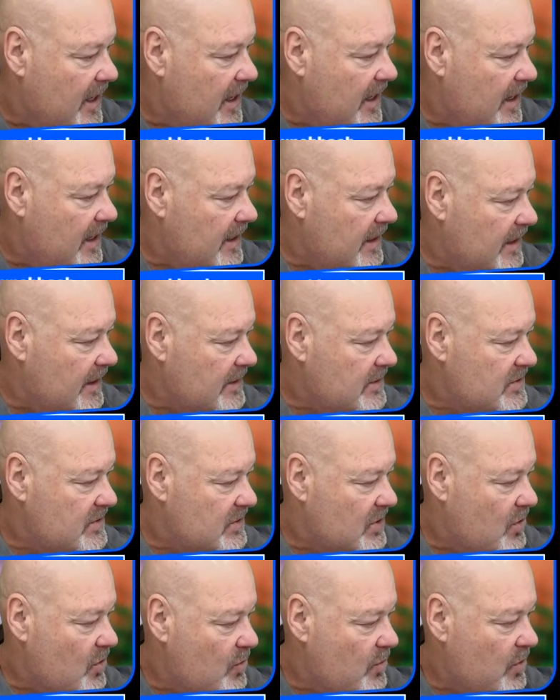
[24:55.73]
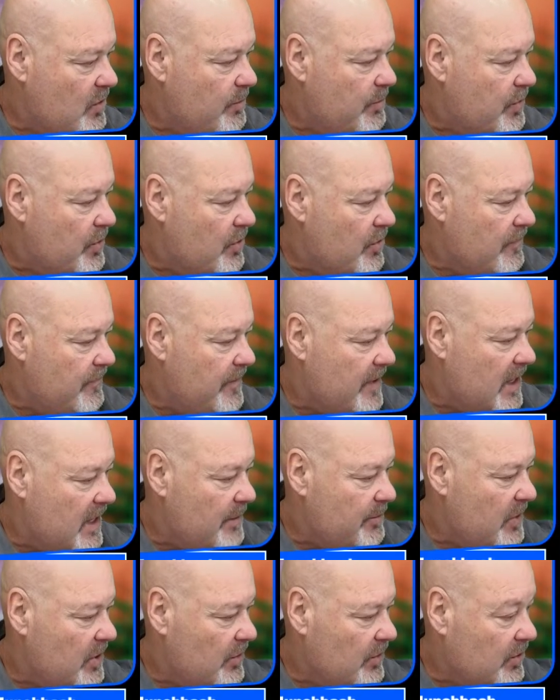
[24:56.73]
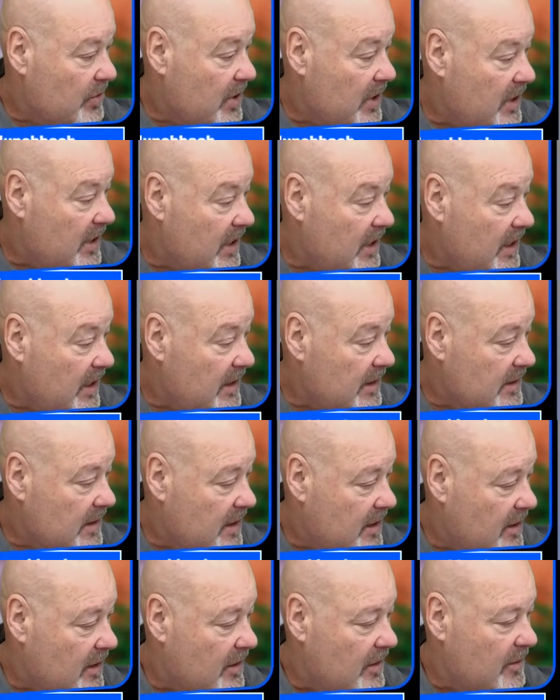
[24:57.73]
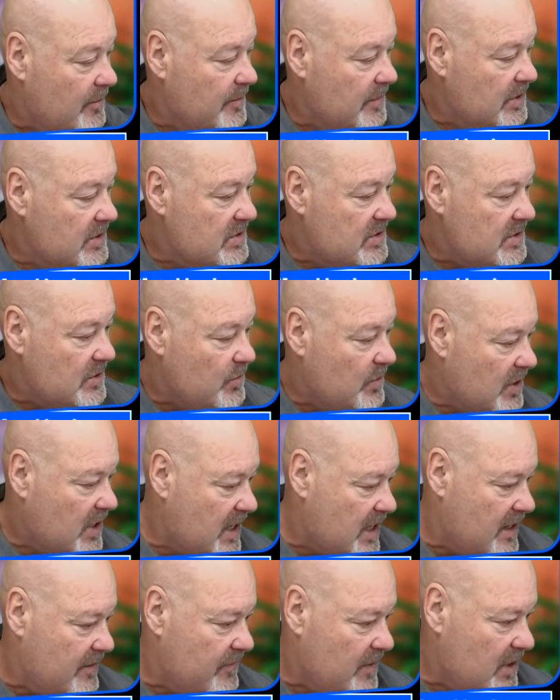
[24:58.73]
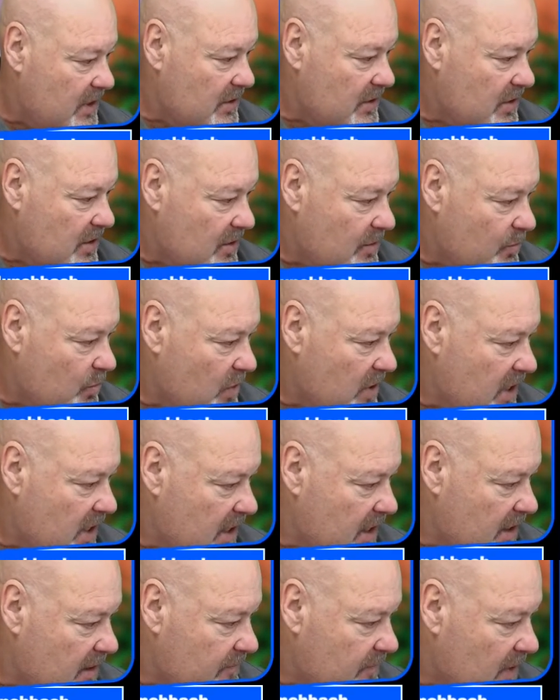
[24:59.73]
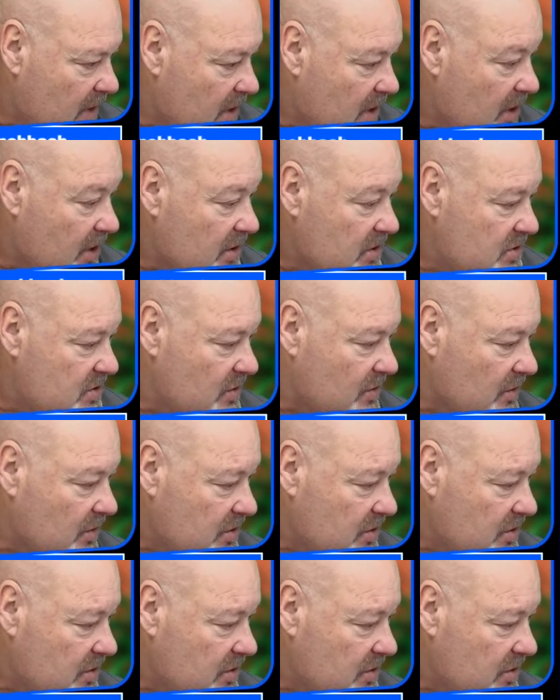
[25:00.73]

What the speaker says: and let's go to profile, I'm going to look at income and see what kind of income we have. So it